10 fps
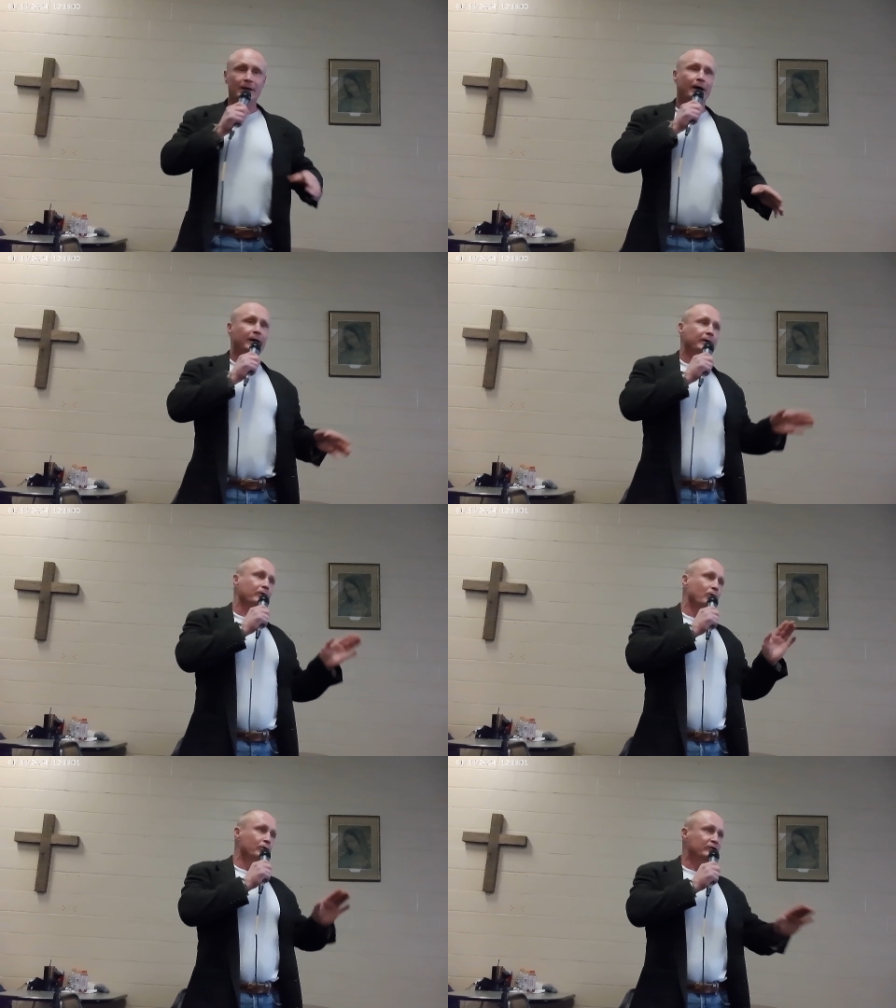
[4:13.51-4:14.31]
and he could
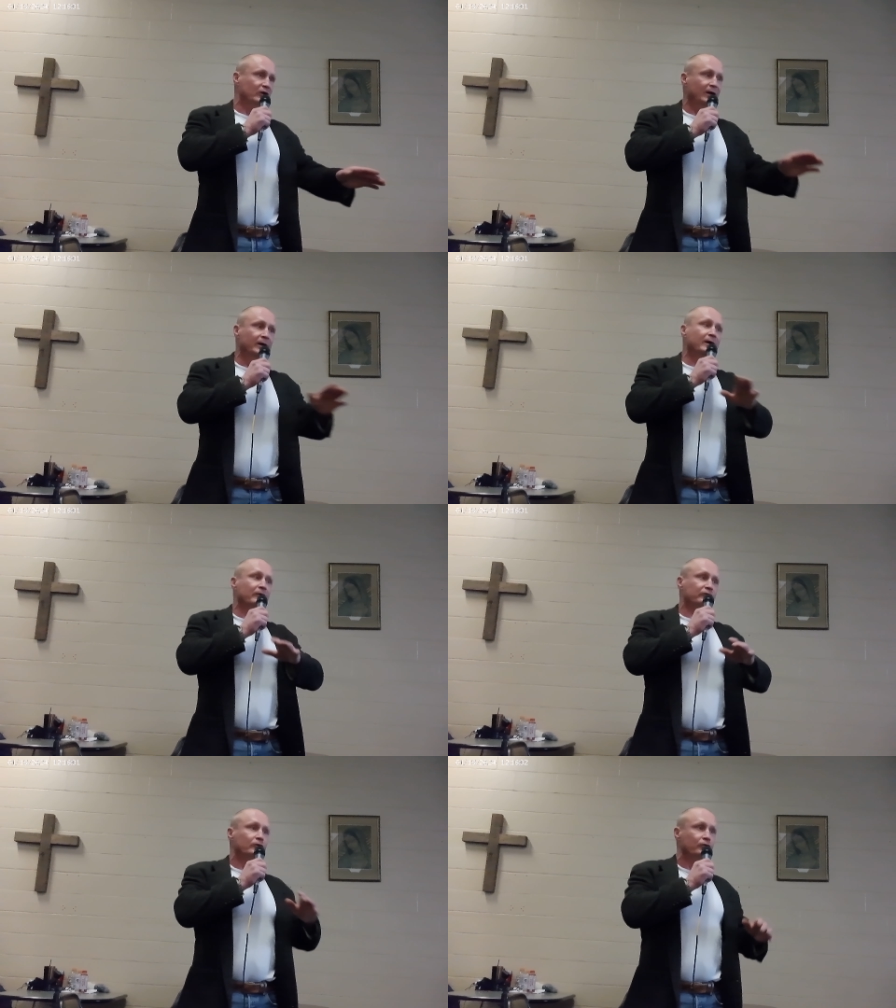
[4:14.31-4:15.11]
go into any
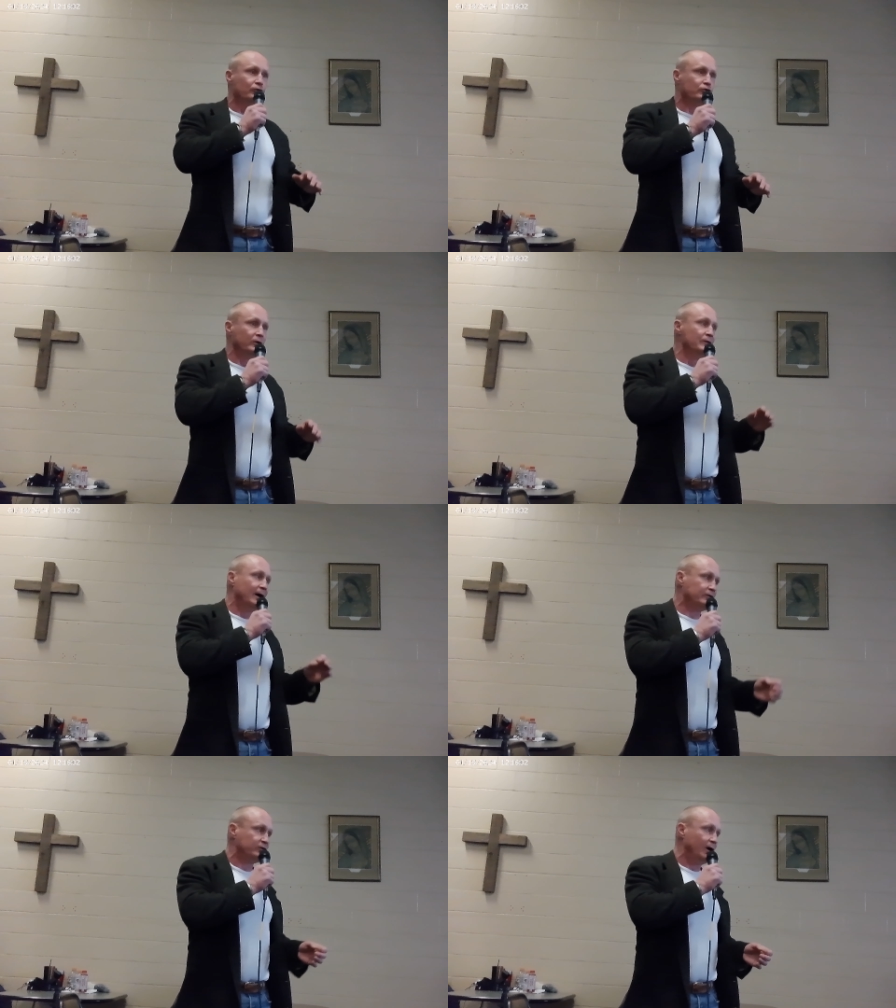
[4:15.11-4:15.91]
institution in
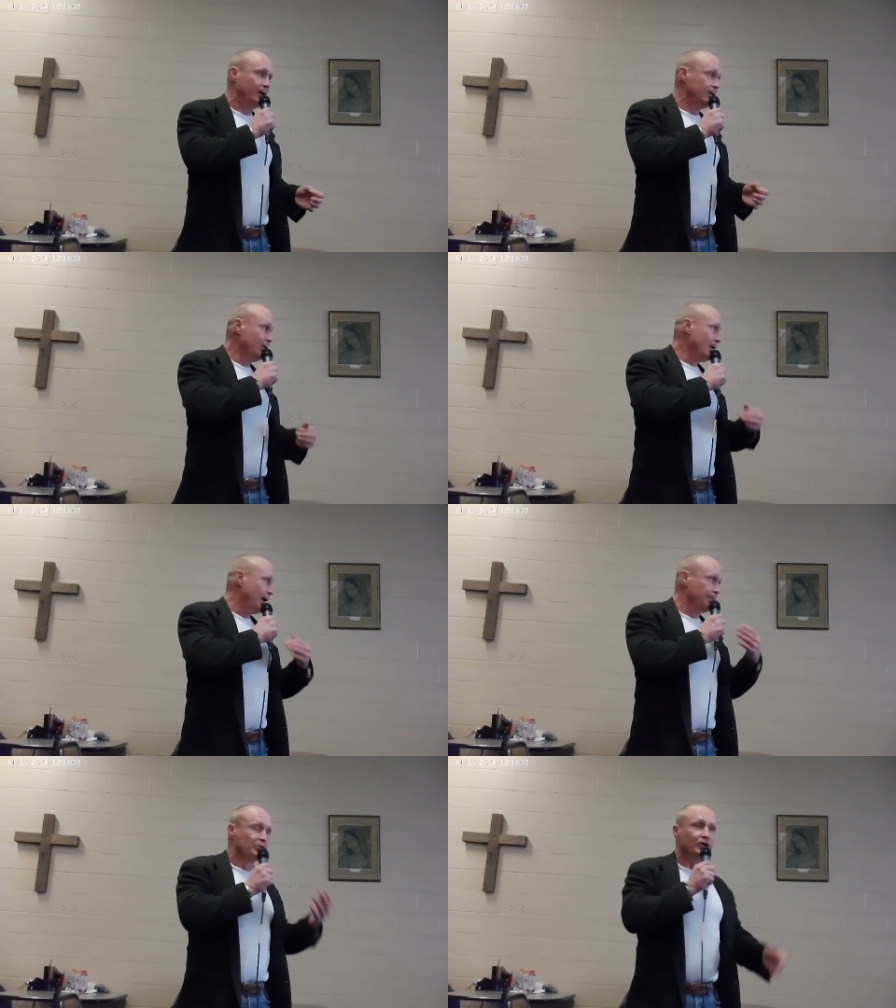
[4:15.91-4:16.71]
that state
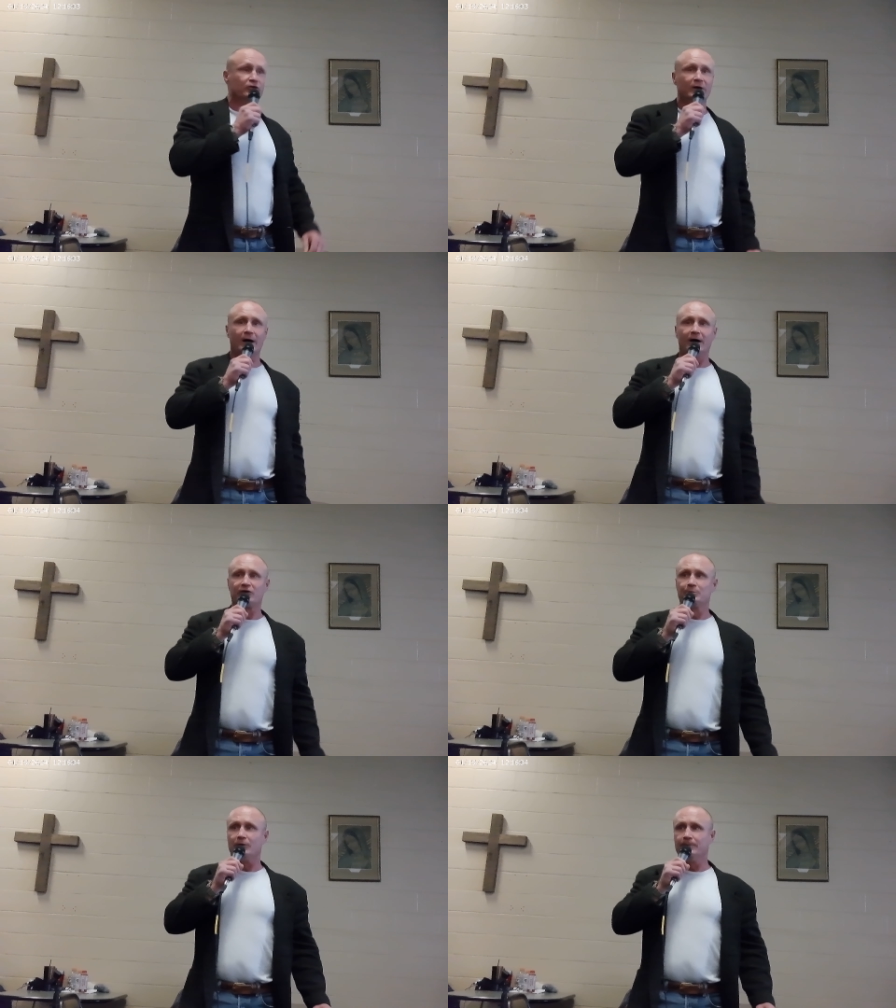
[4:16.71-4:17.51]
and preach the
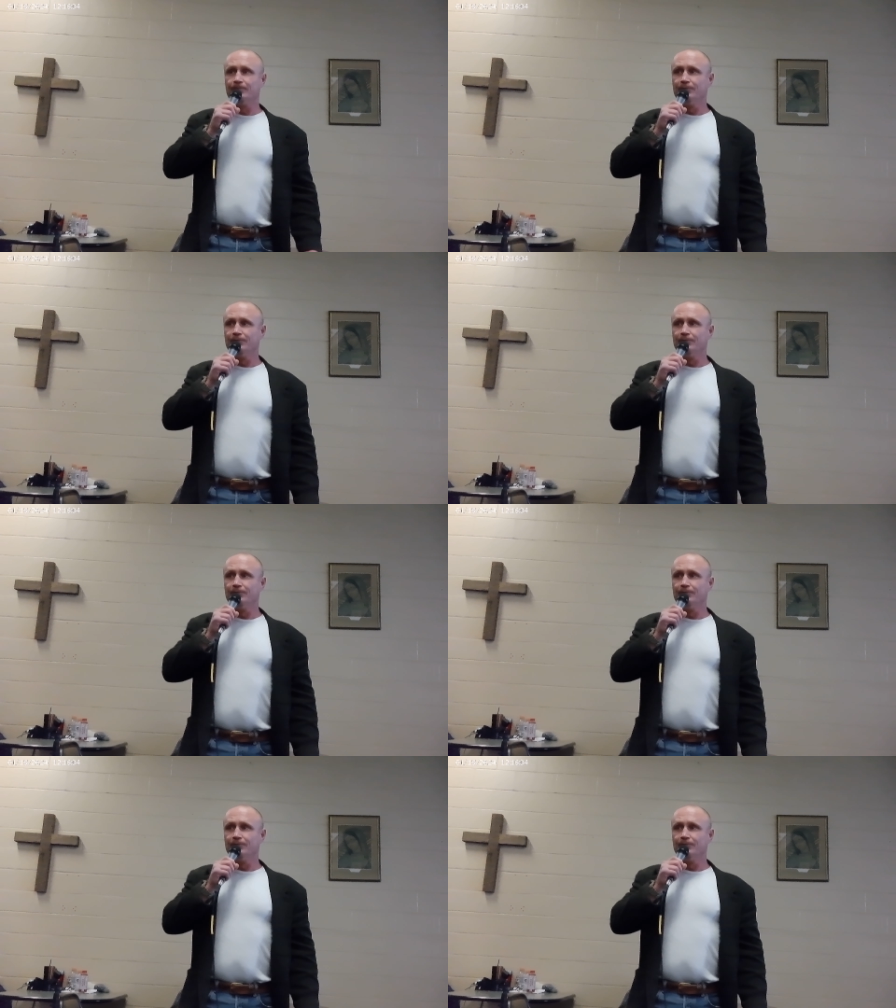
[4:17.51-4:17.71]
gospel.